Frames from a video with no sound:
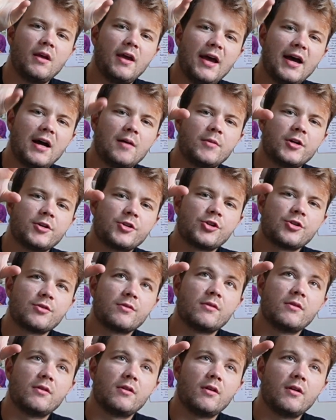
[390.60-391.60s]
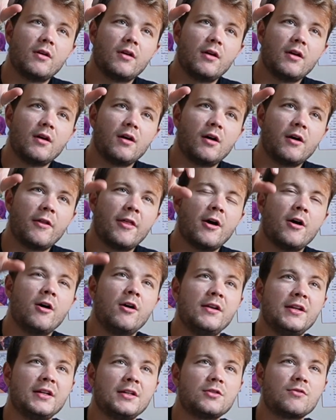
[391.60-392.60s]
how much are their
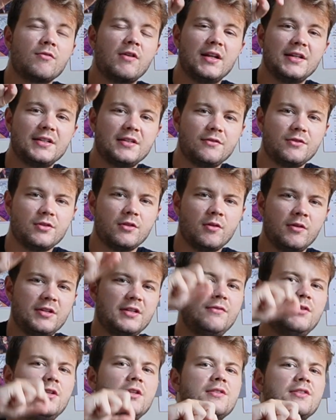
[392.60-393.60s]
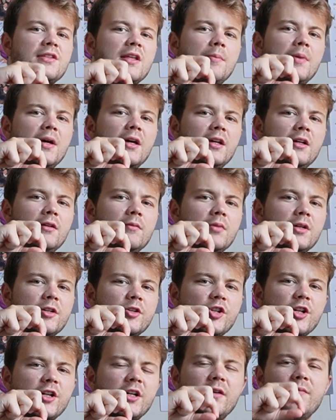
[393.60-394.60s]
earnings relative to the dividends they're paying per
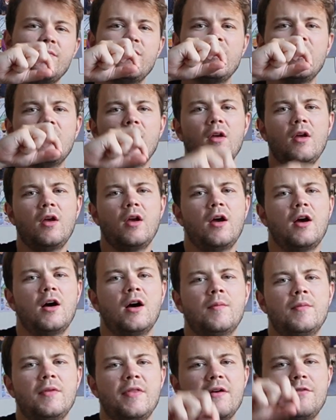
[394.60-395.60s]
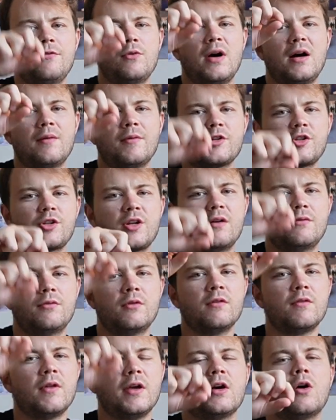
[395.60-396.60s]
share, and therefore how much cover
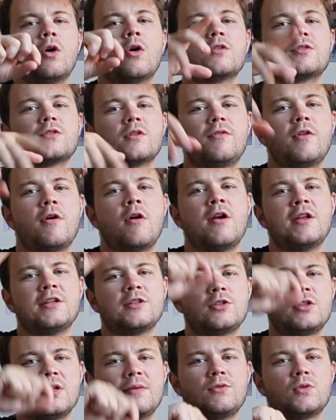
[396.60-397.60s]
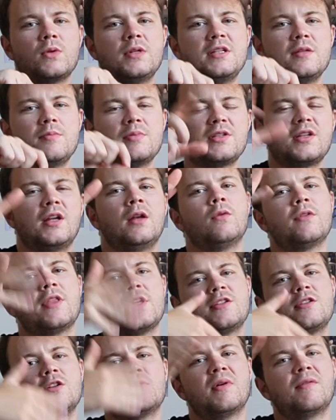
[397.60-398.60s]
have they got. So if their earnings dip 20% but they
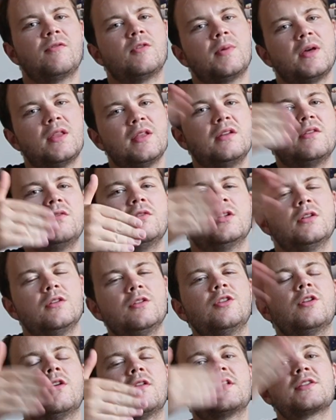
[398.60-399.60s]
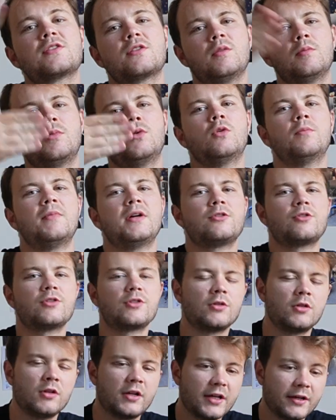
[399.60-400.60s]
still have to pay the dividend, that's an important metric
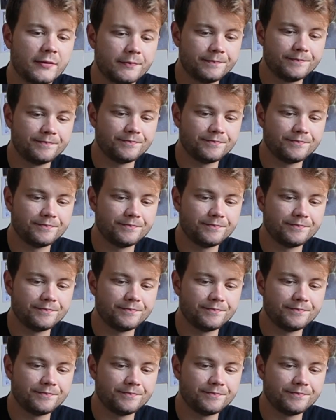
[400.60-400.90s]
to look at.